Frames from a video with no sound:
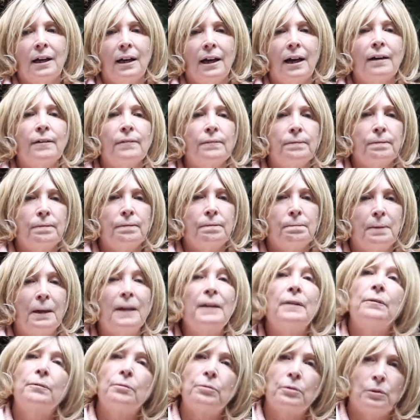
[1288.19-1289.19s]
have
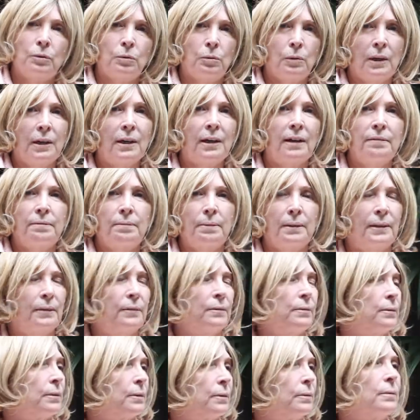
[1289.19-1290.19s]
been through what I've been
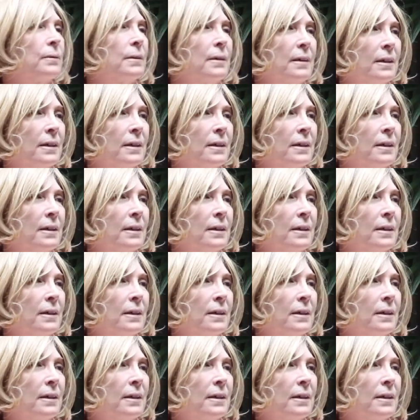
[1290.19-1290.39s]
through.